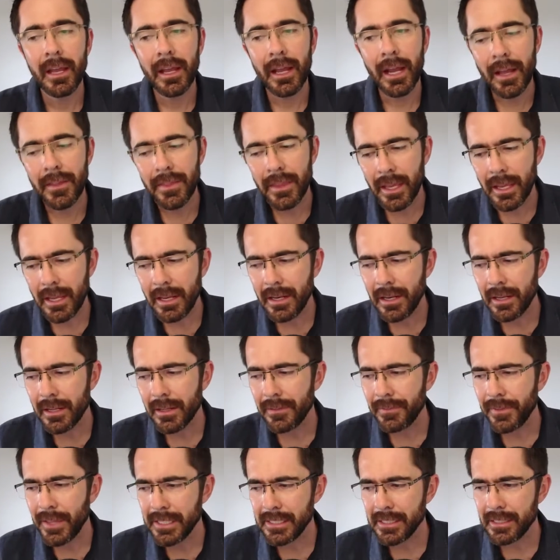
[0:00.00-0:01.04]
And then
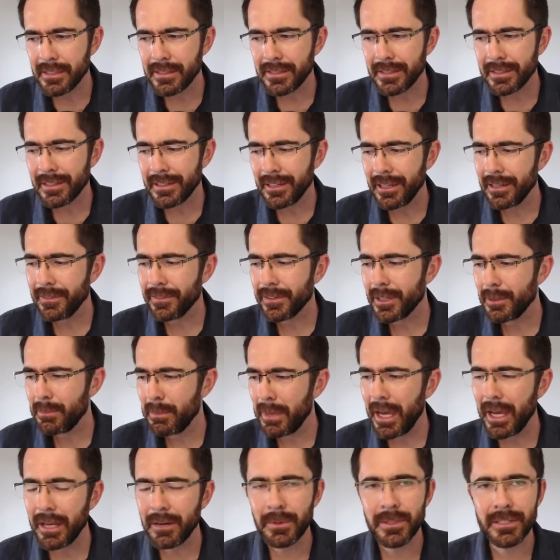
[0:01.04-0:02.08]
there's this kind of
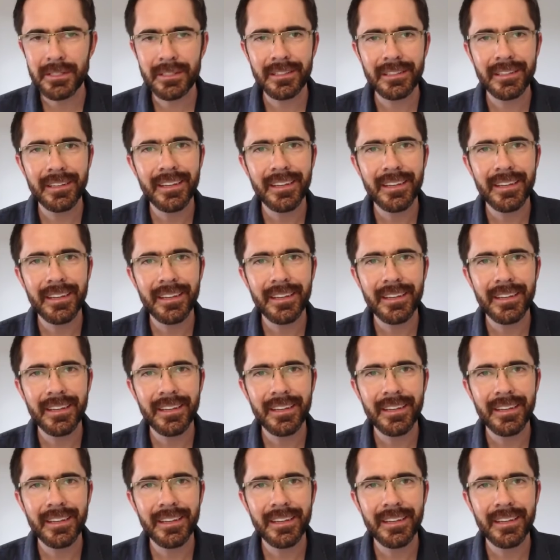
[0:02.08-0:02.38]
command which